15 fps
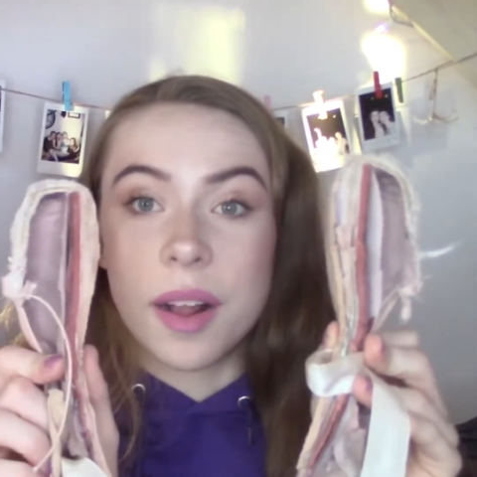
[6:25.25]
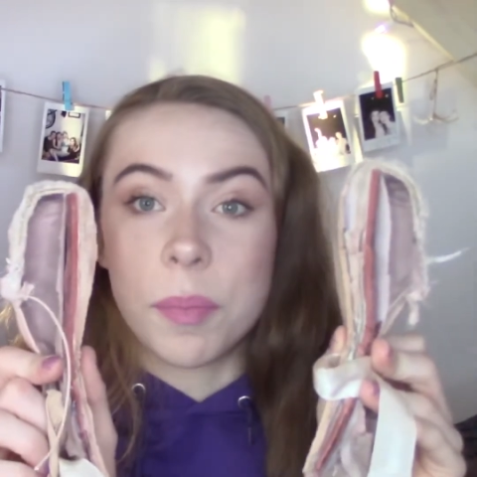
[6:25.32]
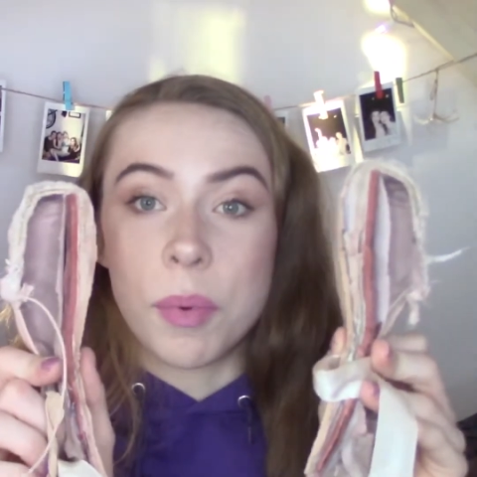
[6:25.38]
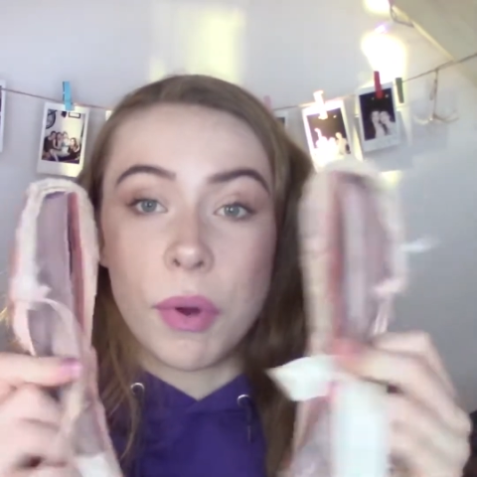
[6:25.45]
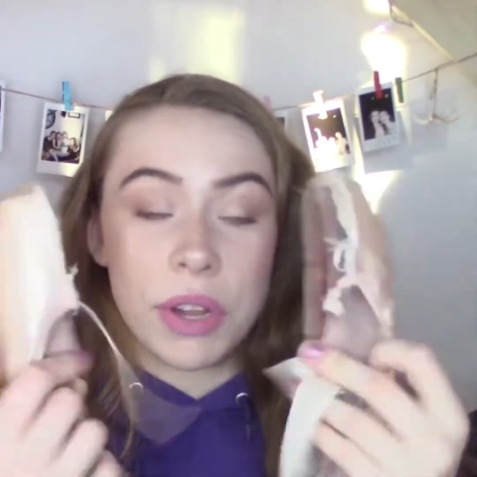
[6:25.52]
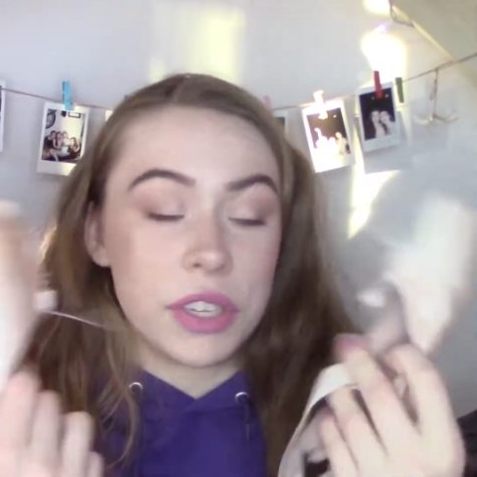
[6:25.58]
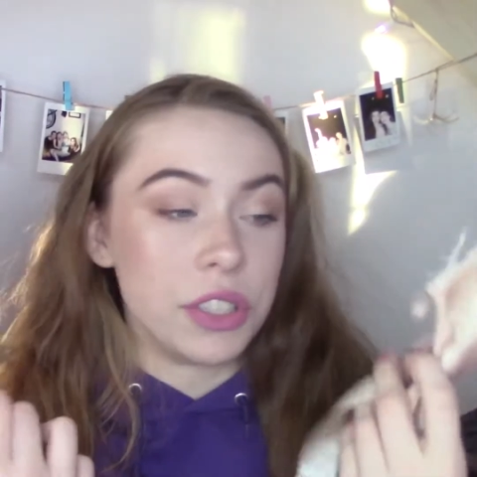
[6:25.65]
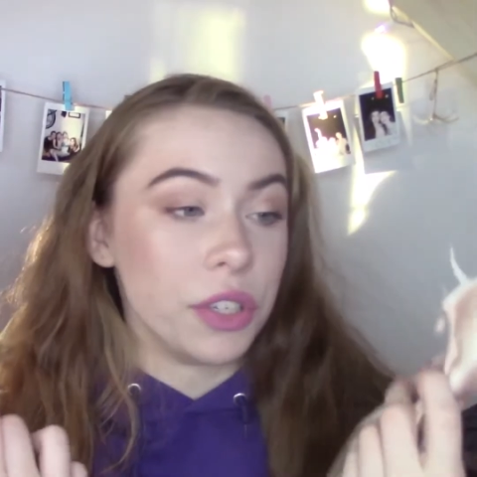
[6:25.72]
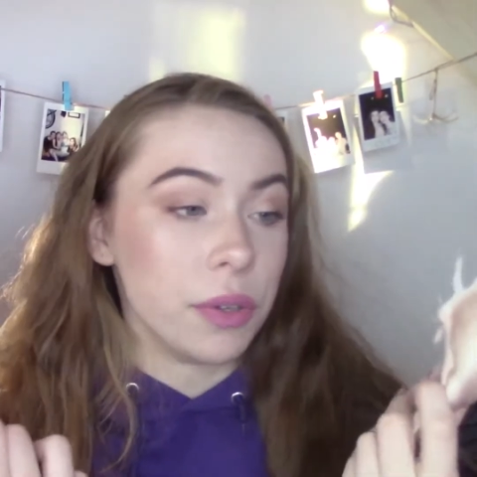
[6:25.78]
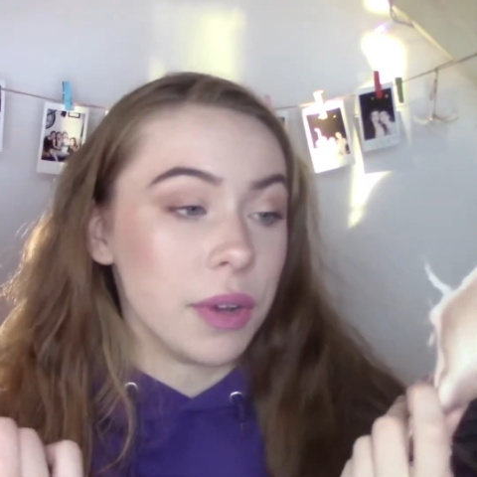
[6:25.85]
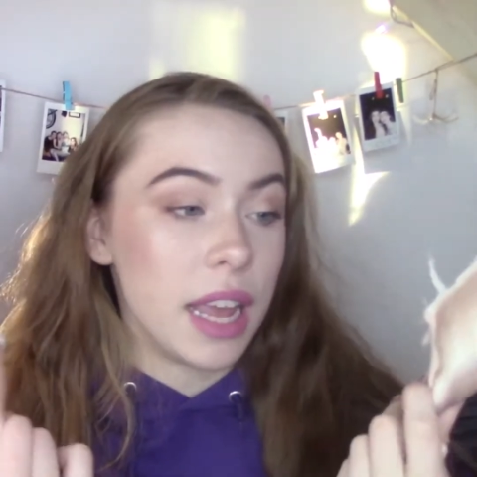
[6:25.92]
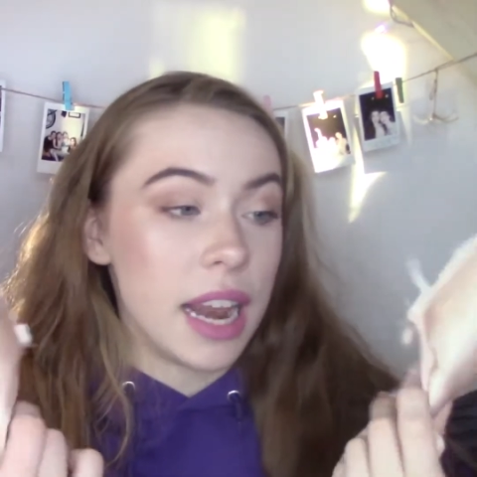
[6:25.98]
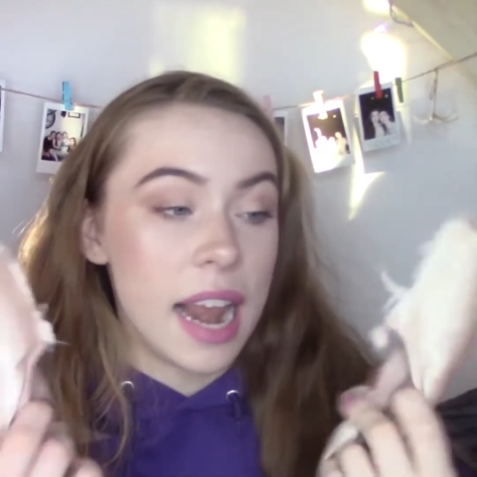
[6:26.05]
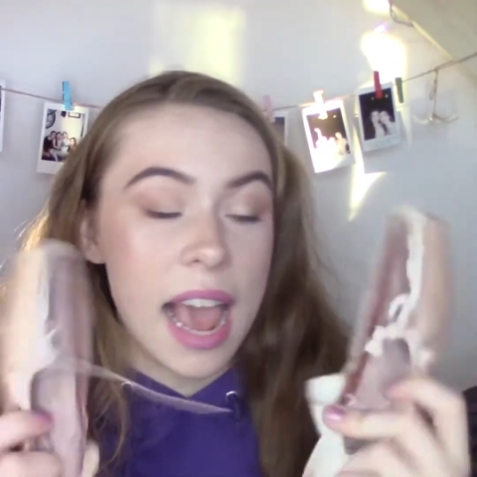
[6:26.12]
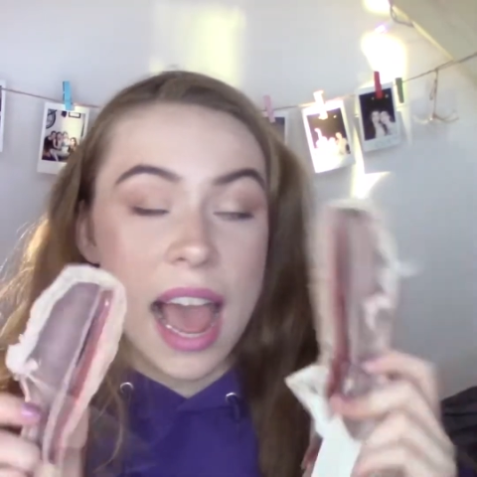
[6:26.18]
a pointe shoe
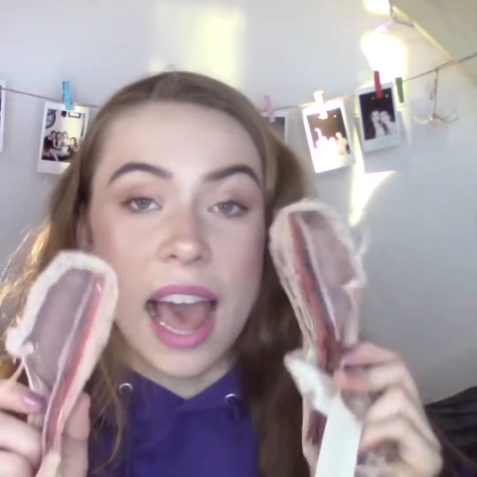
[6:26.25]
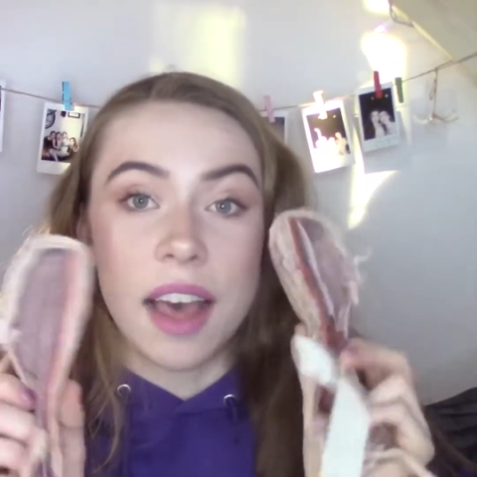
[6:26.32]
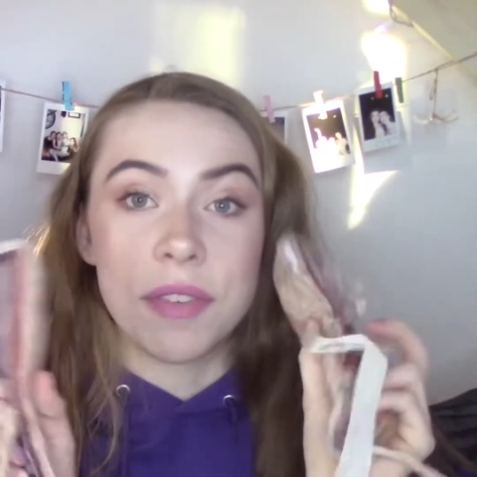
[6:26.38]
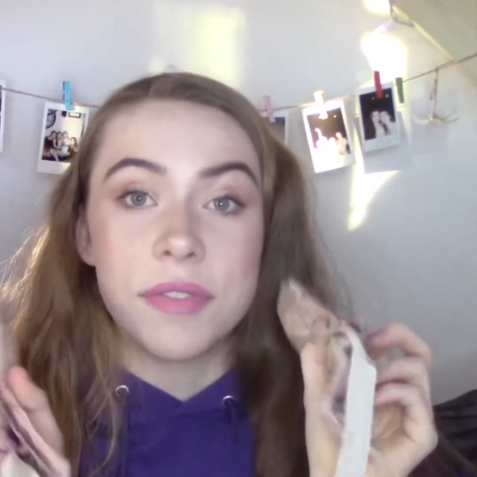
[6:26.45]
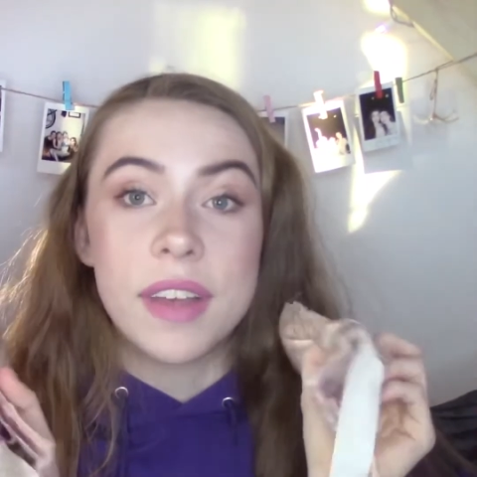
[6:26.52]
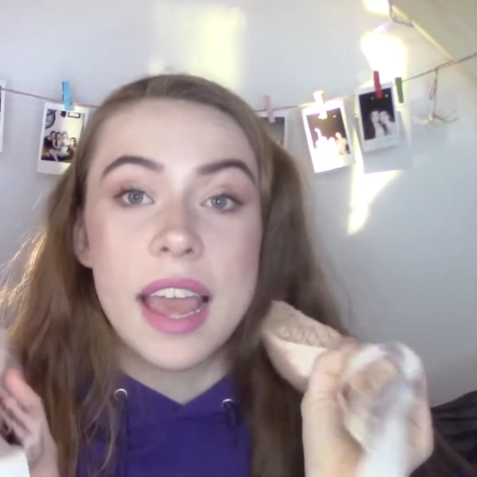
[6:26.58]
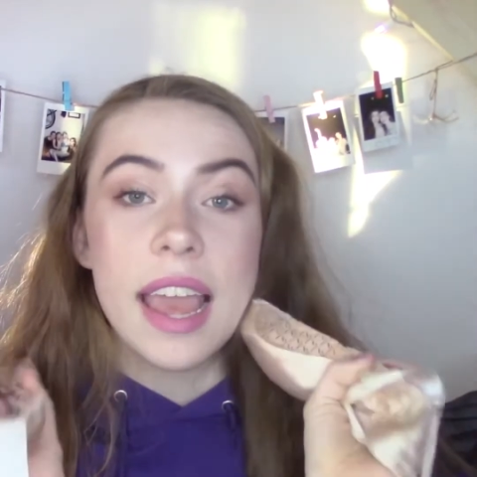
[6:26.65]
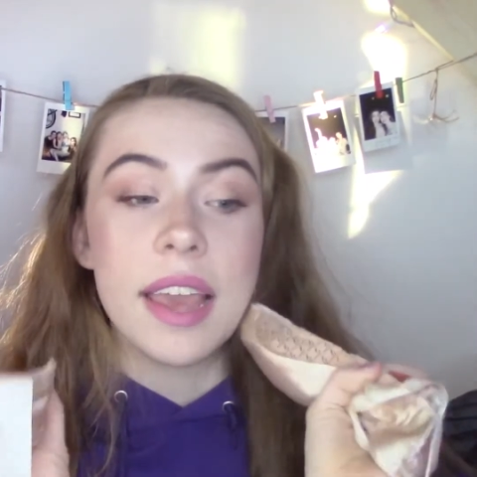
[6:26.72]
in half.